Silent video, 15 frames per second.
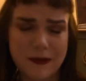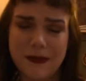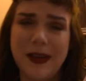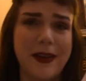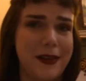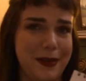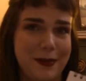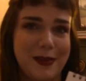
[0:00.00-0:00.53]

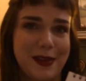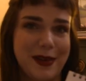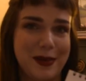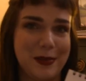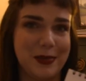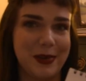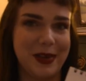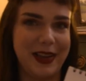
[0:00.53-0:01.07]
very, very
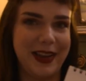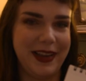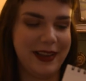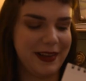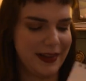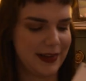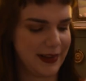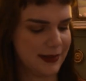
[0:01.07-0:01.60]
pretty
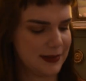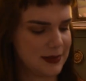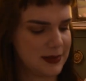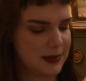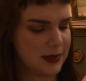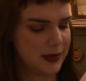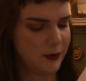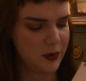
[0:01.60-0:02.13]
and
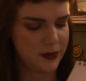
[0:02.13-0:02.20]
I'm